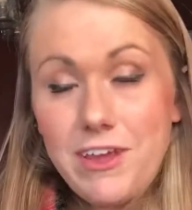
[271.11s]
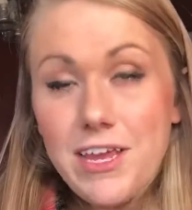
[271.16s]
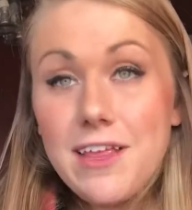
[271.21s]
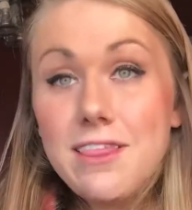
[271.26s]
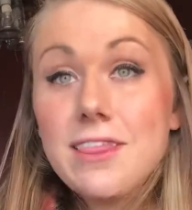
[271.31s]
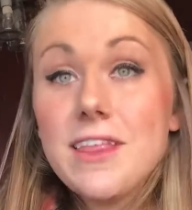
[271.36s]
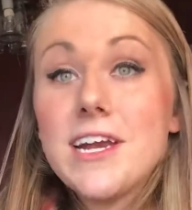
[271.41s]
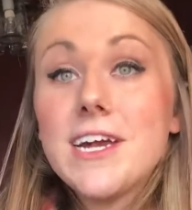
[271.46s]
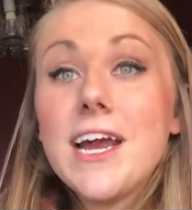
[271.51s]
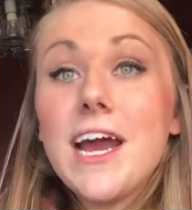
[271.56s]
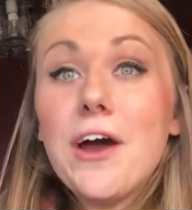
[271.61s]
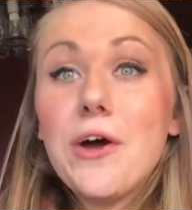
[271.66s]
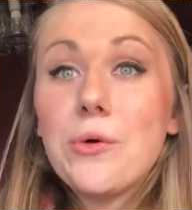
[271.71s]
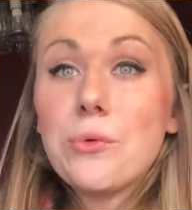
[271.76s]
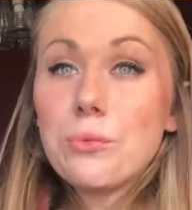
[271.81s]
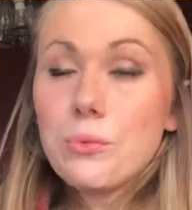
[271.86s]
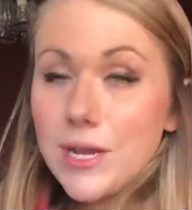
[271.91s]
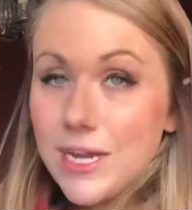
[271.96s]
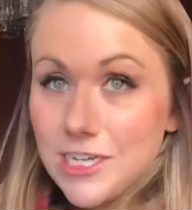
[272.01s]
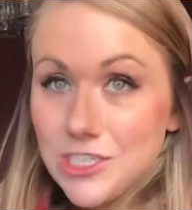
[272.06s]
and they're
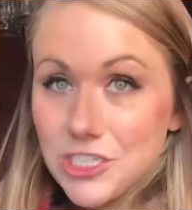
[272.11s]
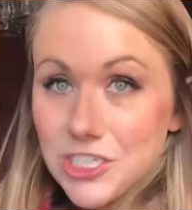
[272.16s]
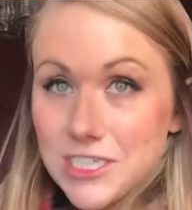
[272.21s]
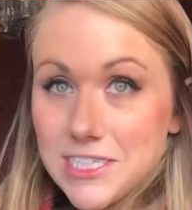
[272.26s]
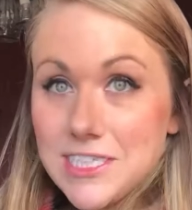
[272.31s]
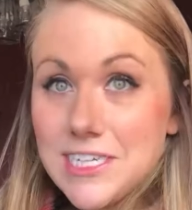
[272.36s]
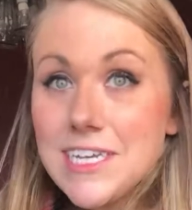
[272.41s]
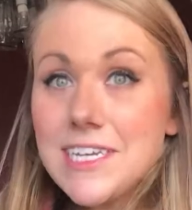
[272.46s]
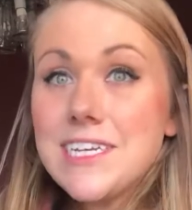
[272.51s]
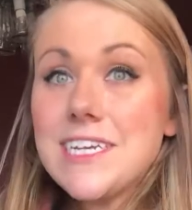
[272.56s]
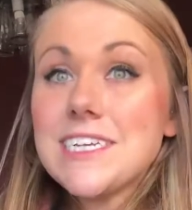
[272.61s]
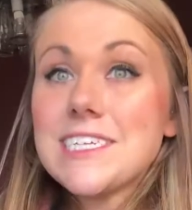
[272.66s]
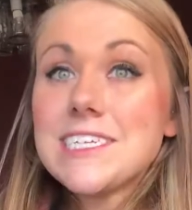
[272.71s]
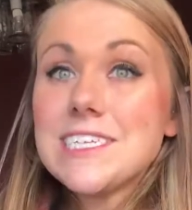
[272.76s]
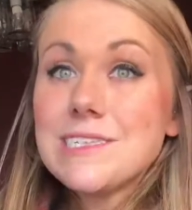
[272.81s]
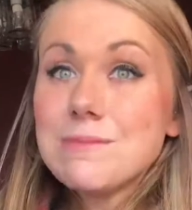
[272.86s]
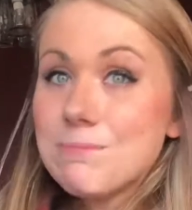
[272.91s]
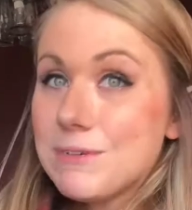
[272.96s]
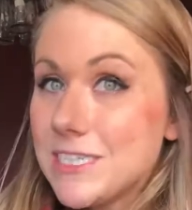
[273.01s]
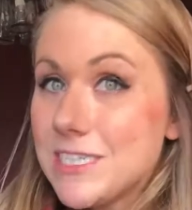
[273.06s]
outrageous and
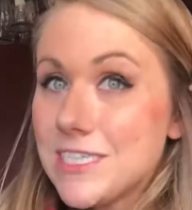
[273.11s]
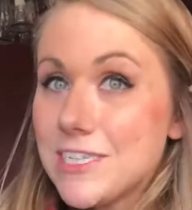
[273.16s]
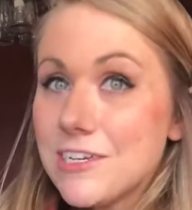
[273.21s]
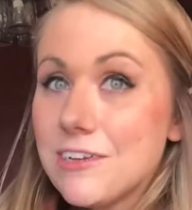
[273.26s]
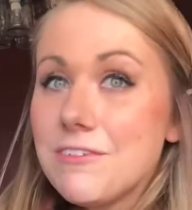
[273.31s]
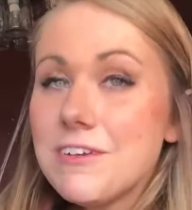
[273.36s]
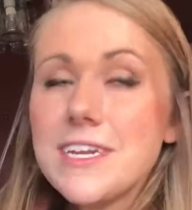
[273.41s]
expensive,